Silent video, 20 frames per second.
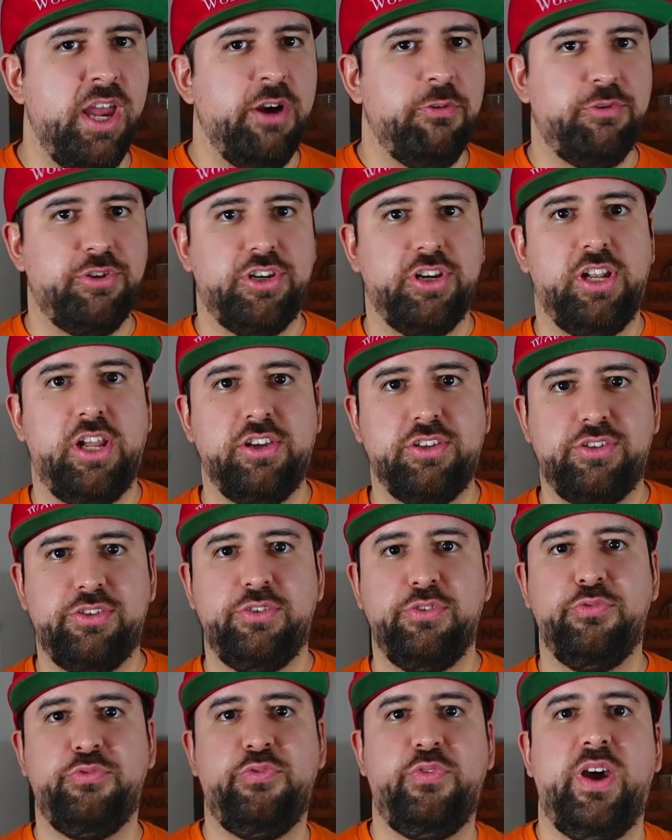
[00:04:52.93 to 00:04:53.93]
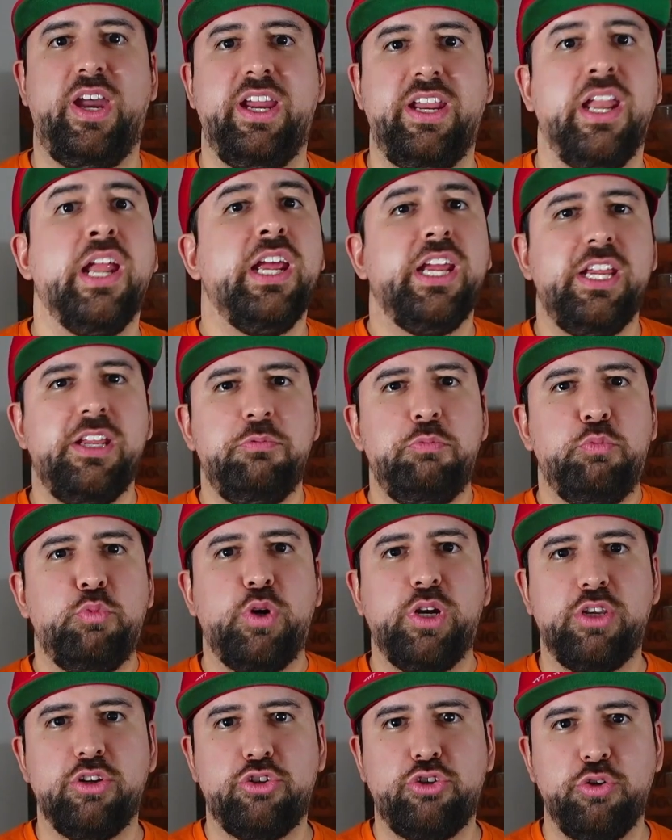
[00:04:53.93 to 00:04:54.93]
which allows you to fight even
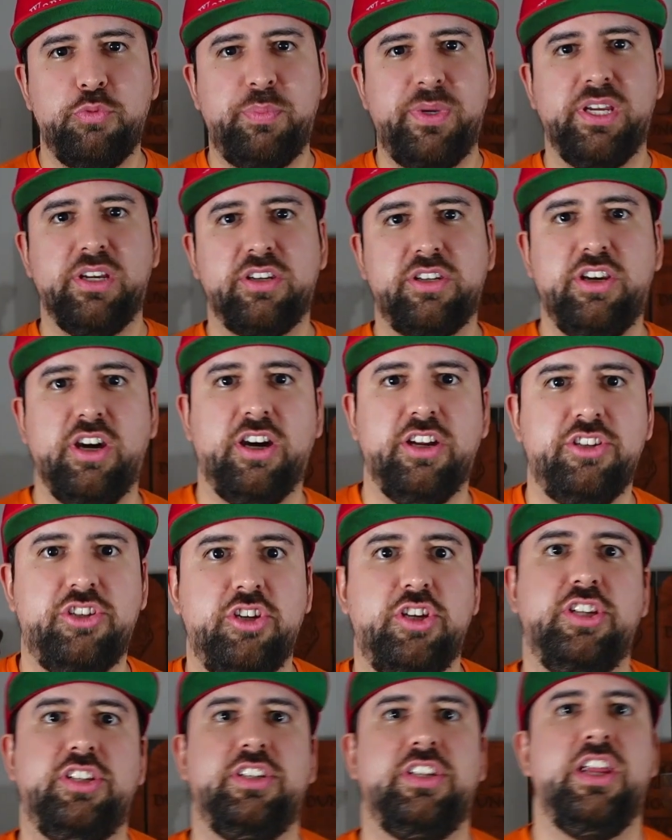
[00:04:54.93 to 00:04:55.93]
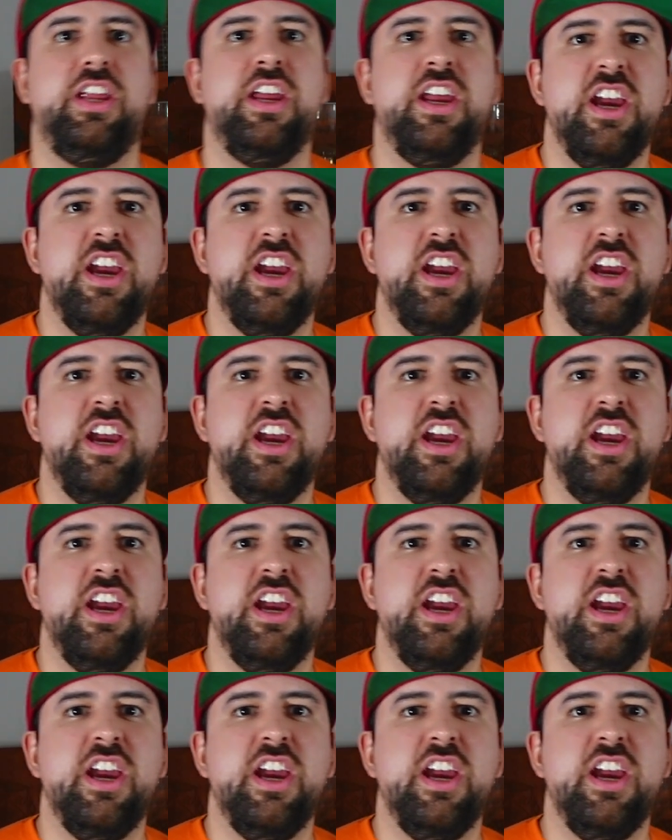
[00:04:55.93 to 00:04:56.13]
when you should be unconscious.